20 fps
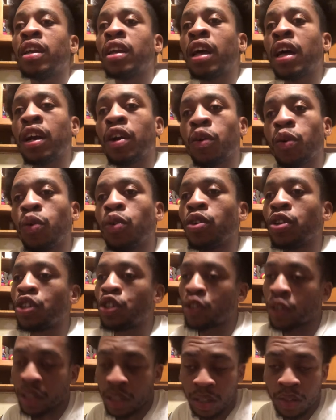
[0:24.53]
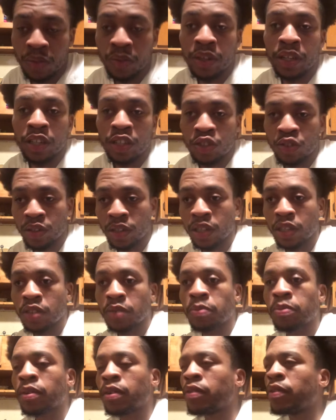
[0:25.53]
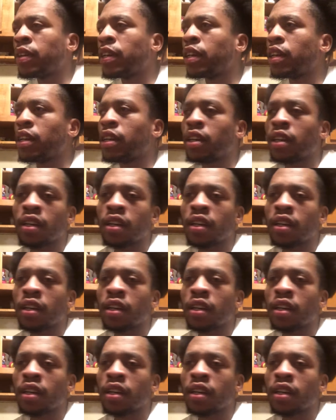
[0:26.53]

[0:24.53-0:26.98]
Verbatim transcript: lot of cross dresser wear a dress, but wait.